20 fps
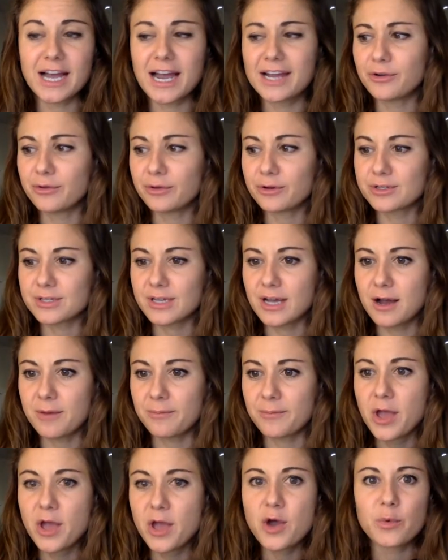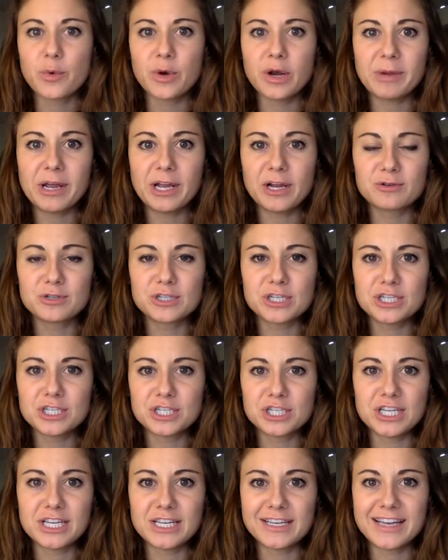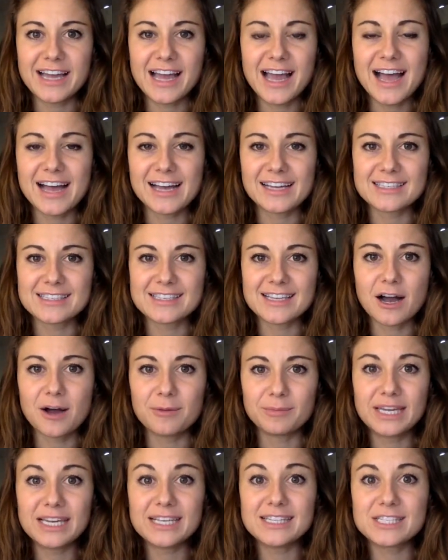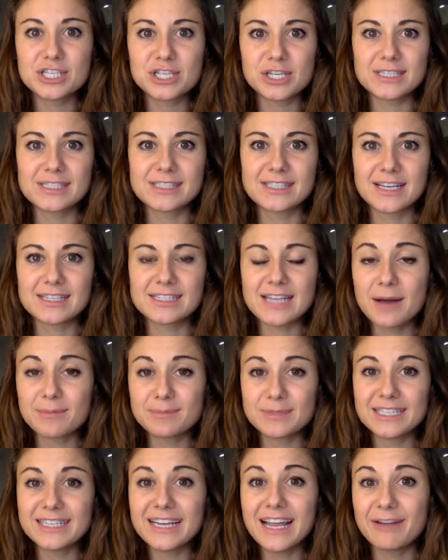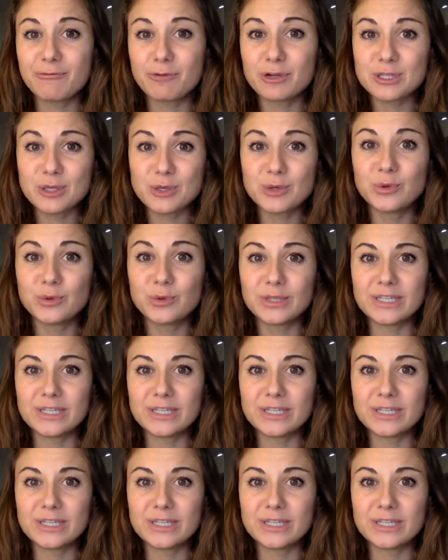I know there's one of my coaches, she has kids she's adopted, and what's cool